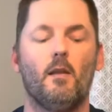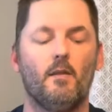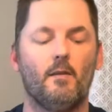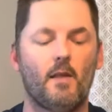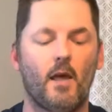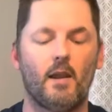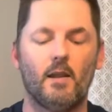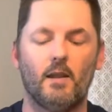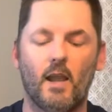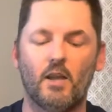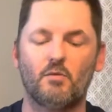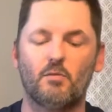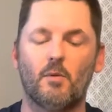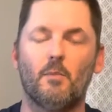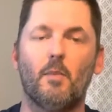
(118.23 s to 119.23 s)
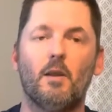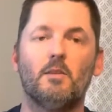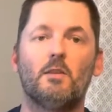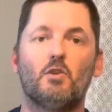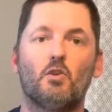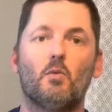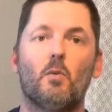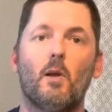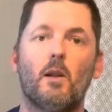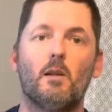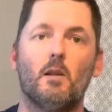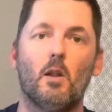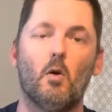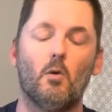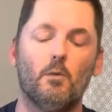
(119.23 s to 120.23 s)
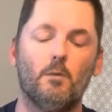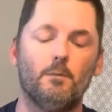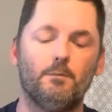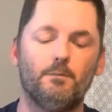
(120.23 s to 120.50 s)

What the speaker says: That engagement means that you're ready to load.